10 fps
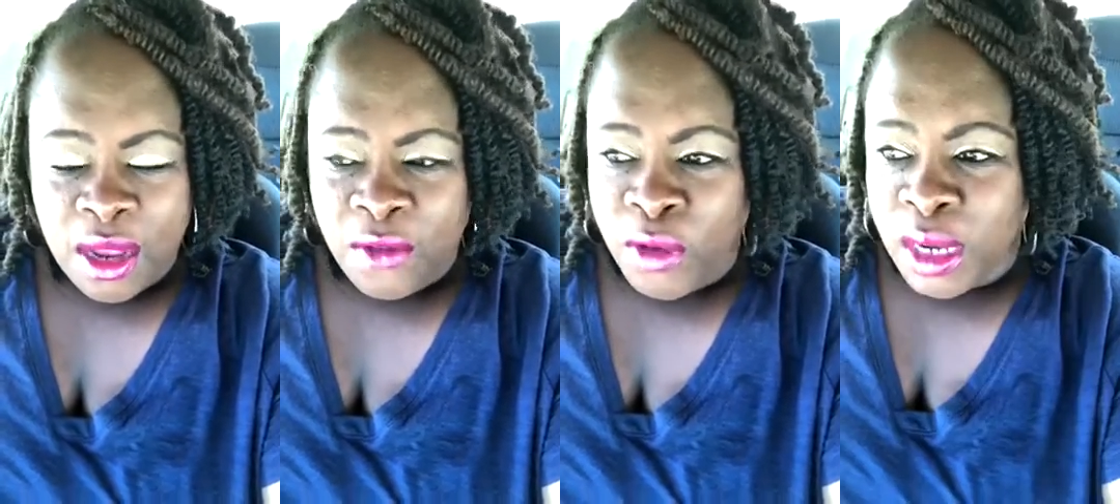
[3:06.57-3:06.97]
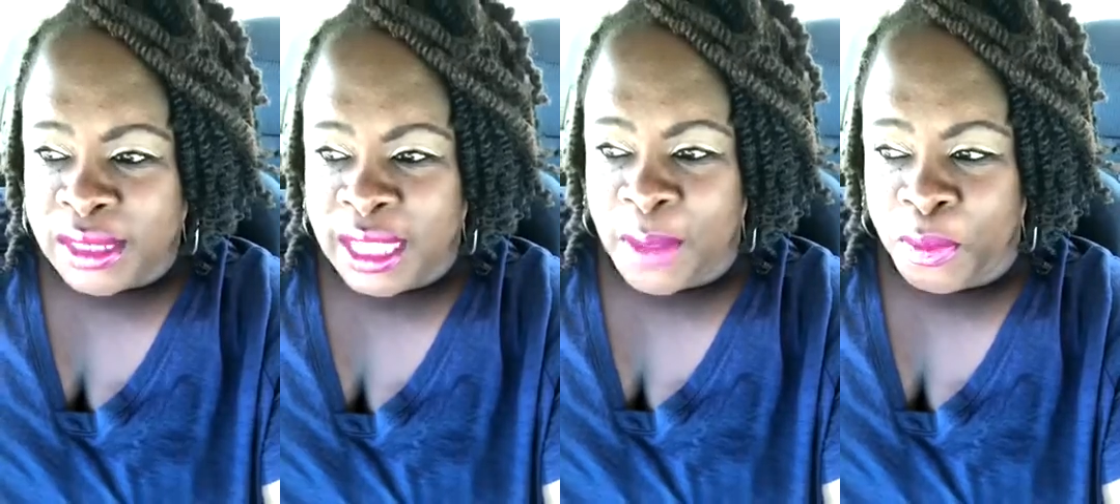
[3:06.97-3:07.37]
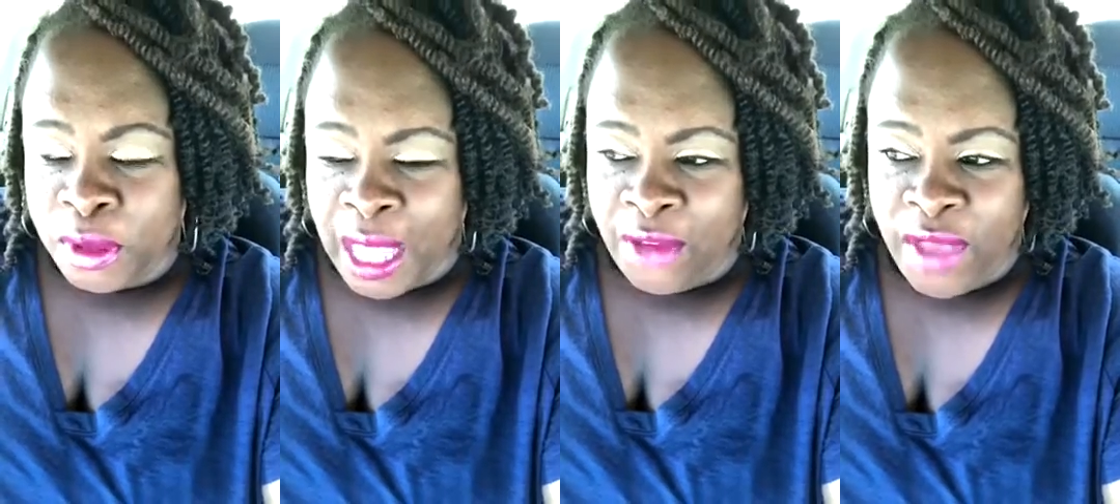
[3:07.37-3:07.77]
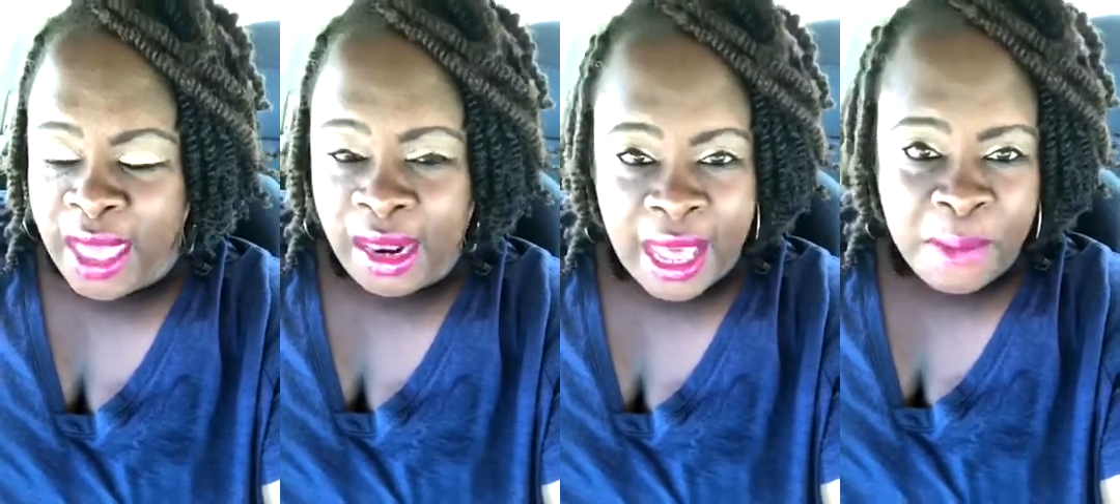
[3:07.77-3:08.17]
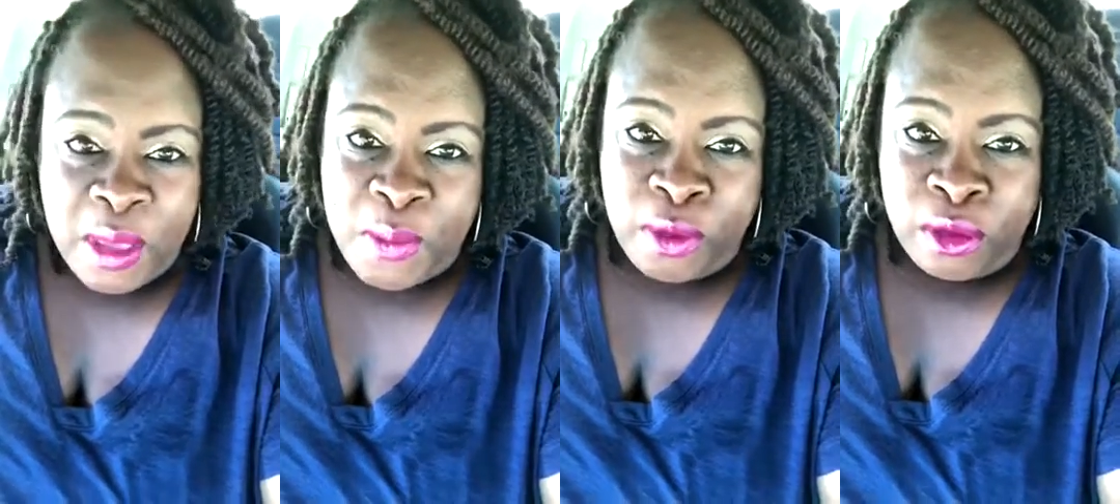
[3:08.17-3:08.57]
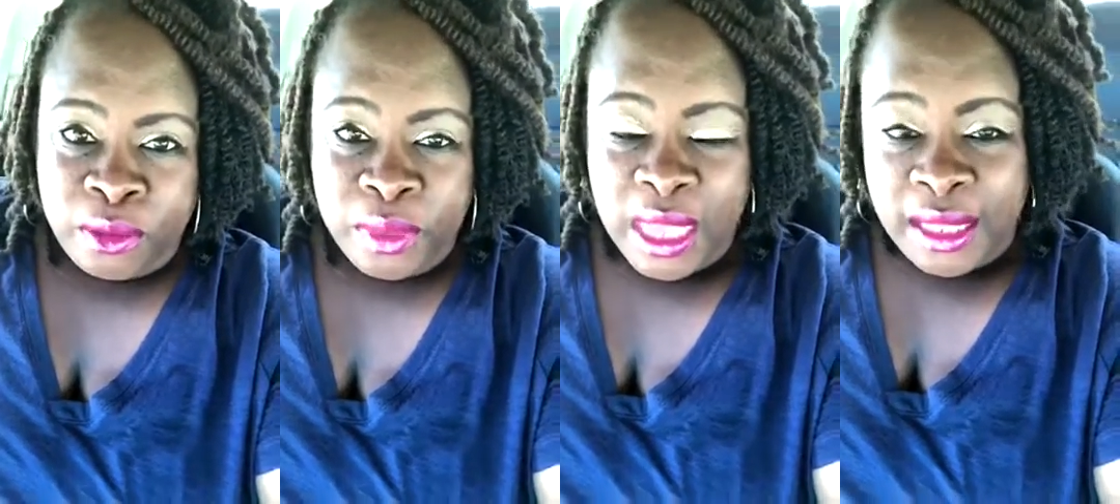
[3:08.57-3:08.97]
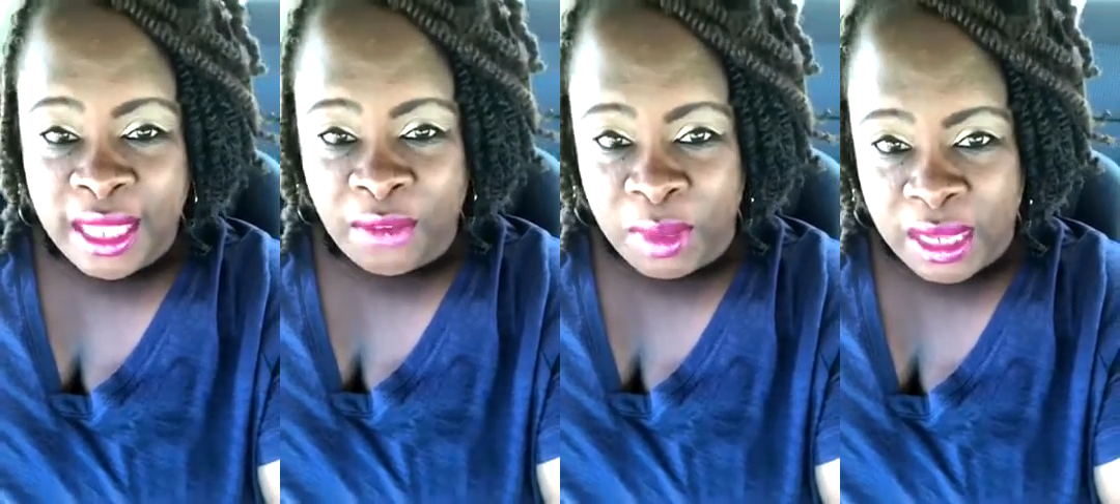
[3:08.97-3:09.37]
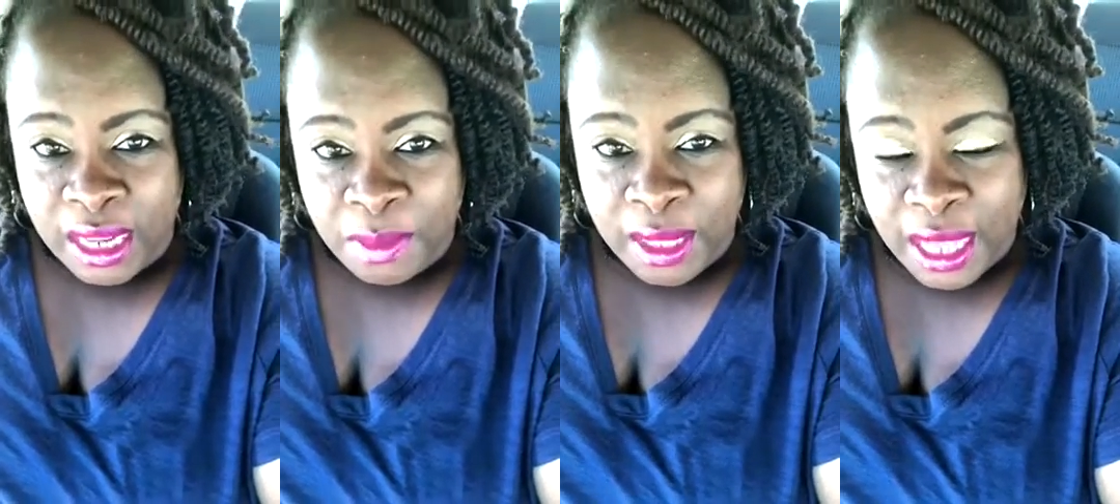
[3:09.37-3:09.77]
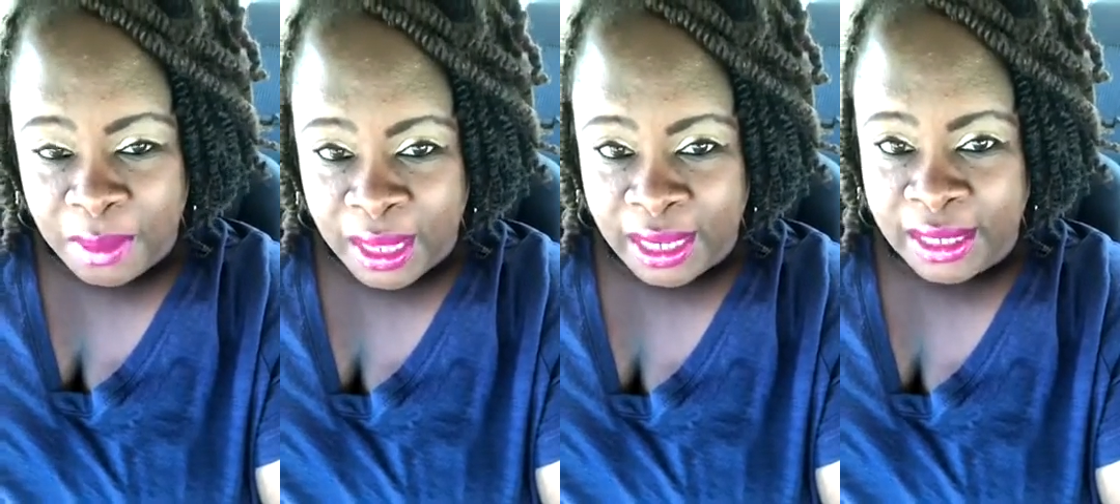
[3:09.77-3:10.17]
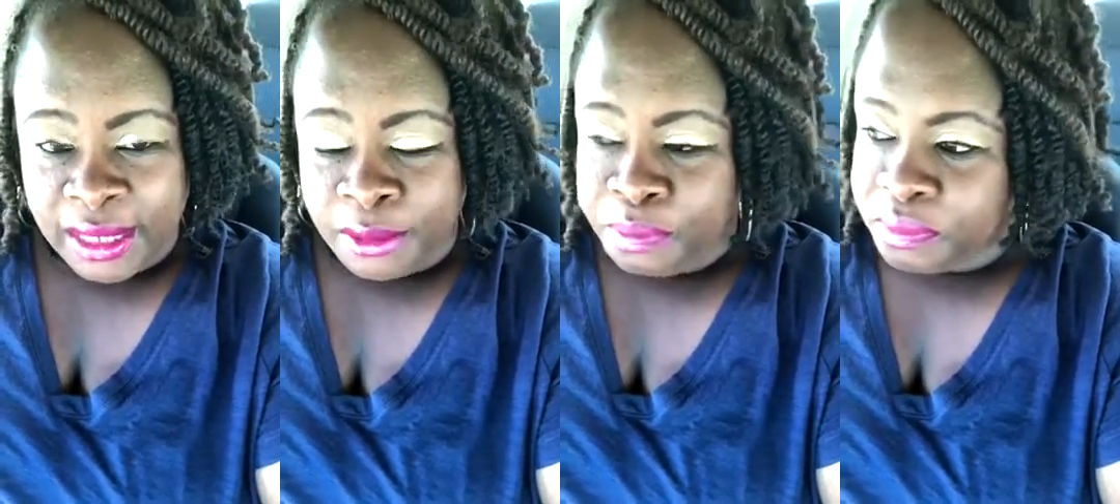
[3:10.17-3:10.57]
For example, I've had a lot of people that have been hitting me up lately,